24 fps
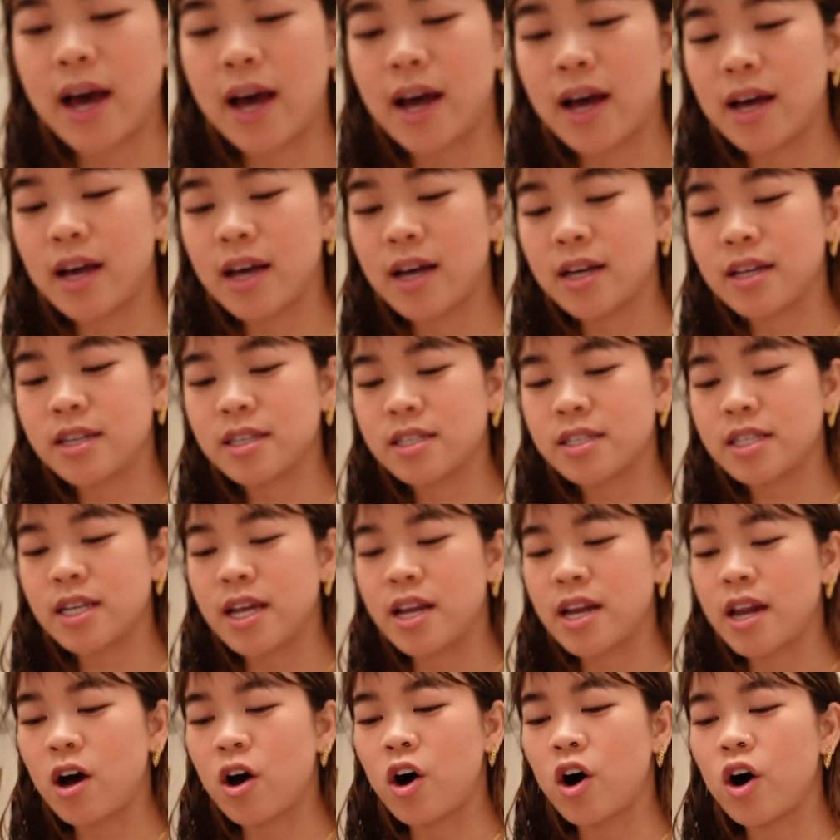as
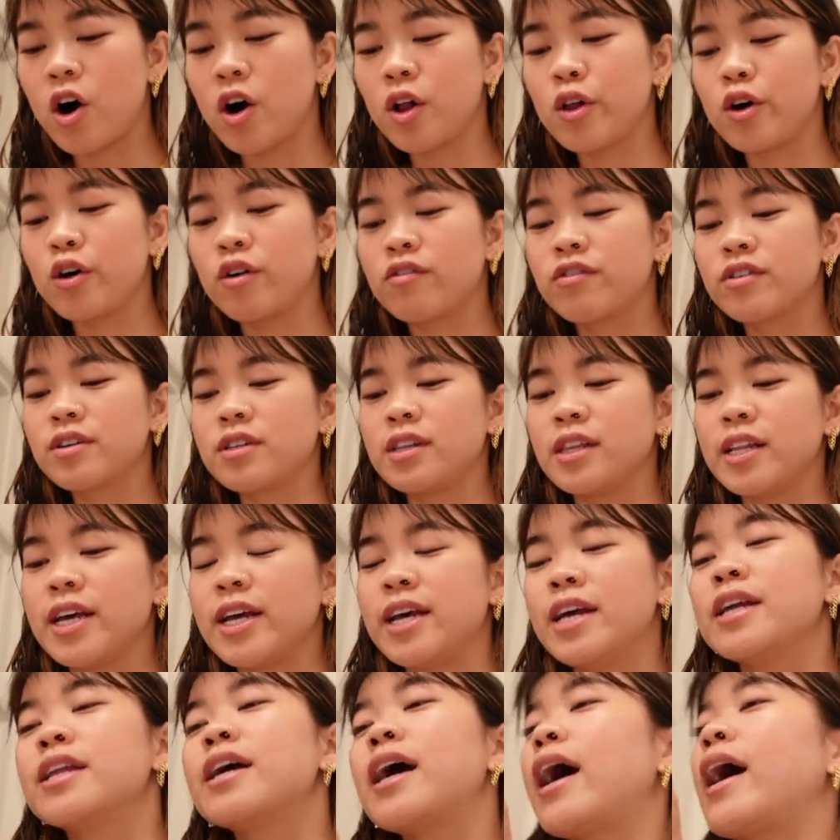an all over
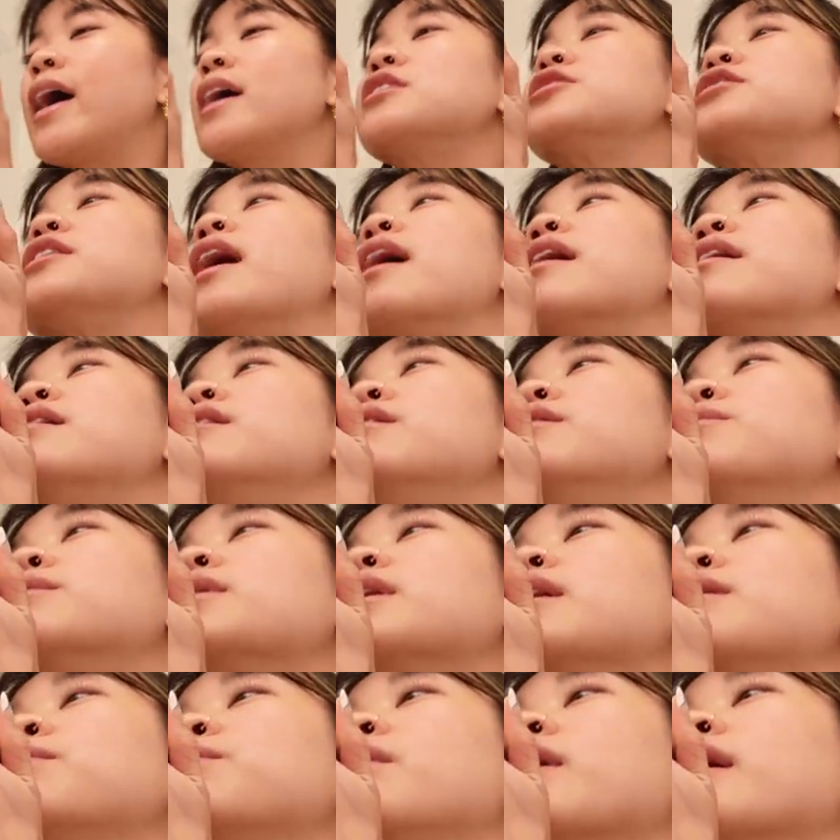lid eyeshadow when
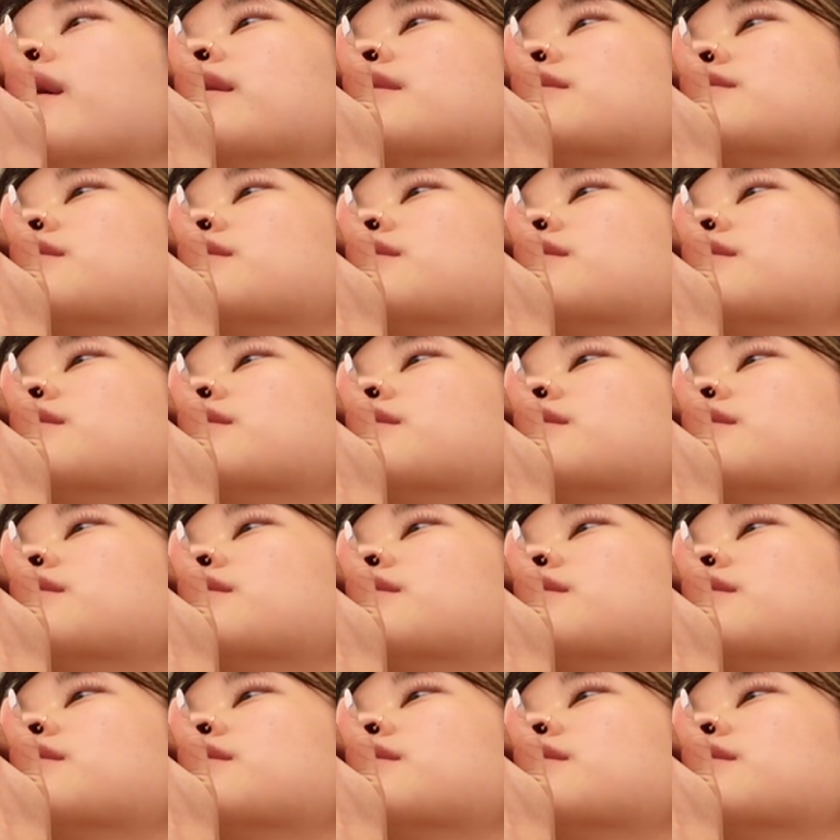I want it